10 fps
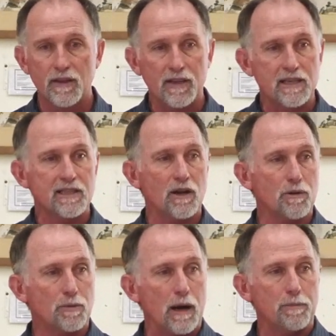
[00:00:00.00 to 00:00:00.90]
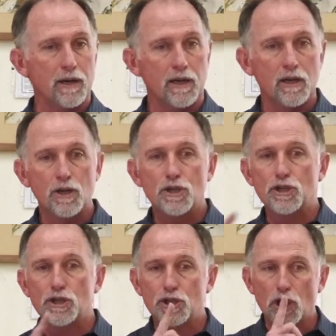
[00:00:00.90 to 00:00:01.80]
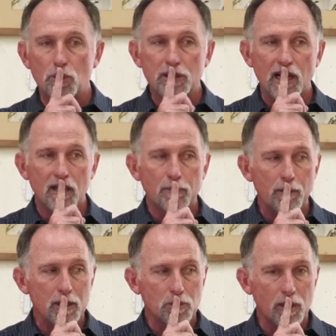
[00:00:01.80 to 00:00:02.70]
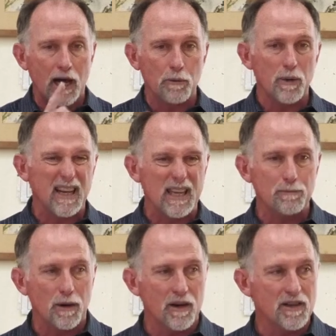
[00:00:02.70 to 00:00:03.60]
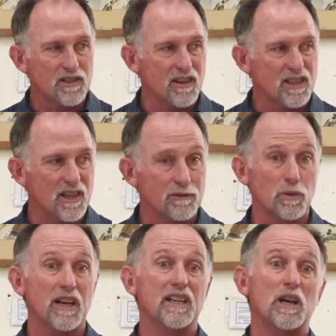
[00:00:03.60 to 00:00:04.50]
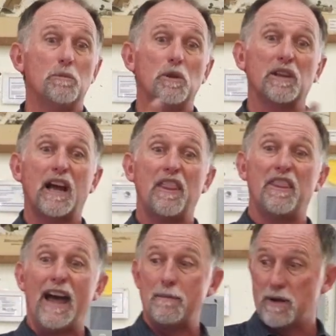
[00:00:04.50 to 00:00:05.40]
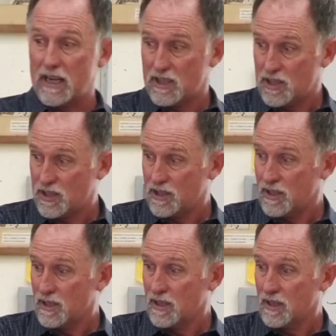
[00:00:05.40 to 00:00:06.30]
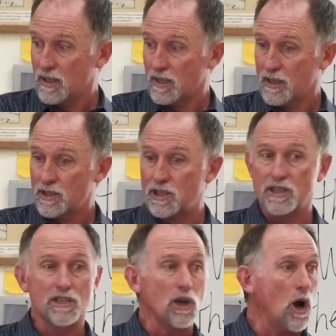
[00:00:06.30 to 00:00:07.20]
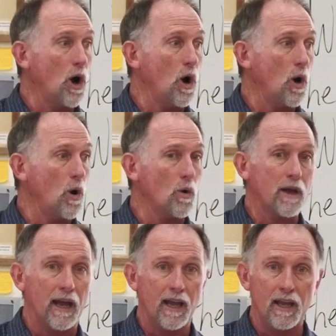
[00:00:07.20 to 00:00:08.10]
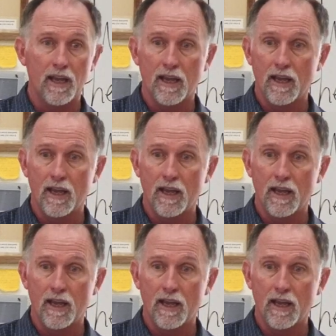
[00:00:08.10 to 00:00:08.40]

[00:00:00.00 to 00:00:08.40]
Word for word: They sell the property. Shh, don't tell him how much we got. We want to keep part of this ourselves. We're going to tell him we only got that much. She says, oh, okay.